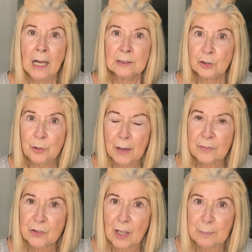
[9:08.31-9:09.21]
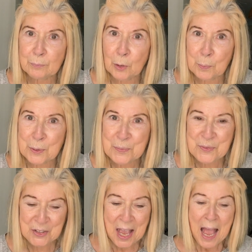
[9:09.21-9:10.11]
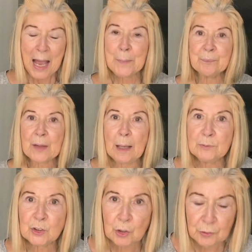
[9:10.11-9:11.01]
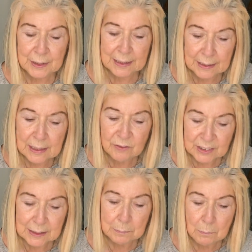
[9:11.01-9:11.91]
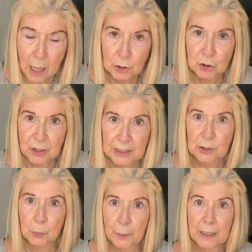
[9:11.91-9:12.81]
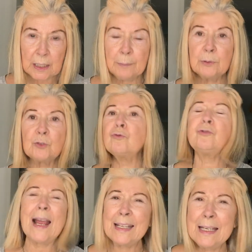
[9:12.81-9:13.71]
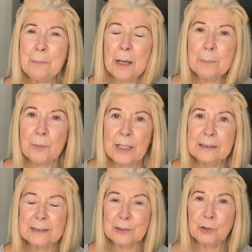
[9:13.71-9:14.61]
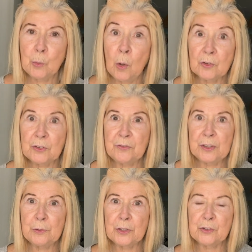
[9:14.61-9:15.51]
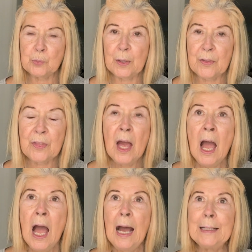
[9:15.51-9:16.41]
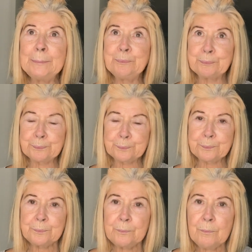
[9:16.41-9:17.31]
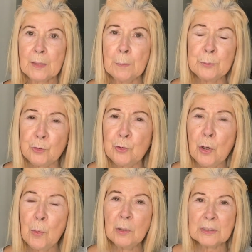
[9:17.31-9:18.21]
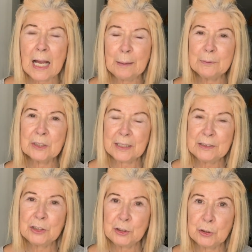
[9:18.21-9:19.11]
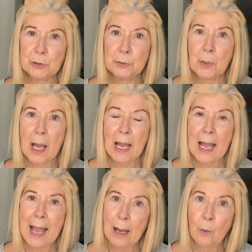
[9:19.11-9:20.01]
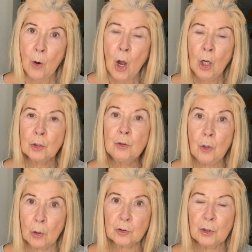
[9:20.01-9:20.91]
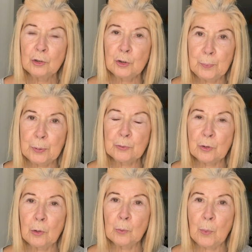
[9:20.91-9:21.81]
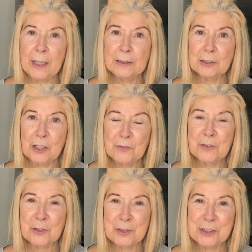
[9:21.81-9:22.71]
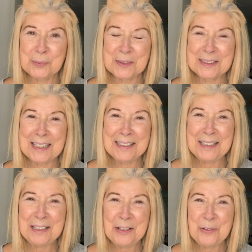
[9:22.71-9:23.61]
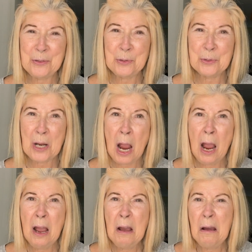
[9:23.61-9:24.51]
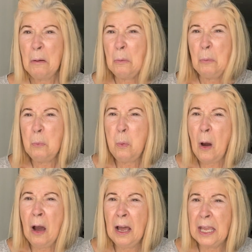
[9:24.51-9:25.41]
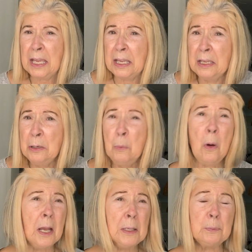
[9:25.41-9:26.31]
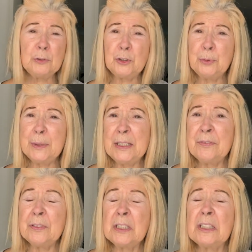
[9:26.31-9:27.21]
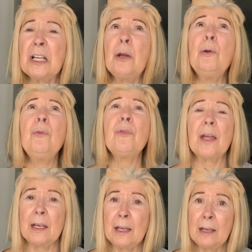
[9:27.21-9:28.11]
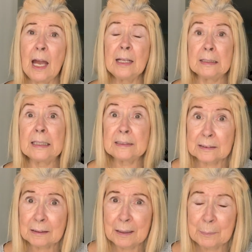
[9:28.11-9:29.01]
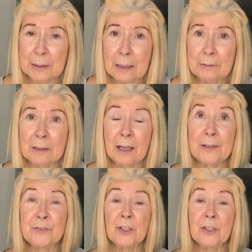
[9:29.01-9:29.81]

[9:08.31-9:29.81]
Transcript: Do you have the same problems? I'm sorry that there isn't much this week. I was racking my brains as to what to fill this with. But you know what? I was going to do a how not to put on weight over Christmas. And then I thought, why? Why would you even go there at this time in our lives?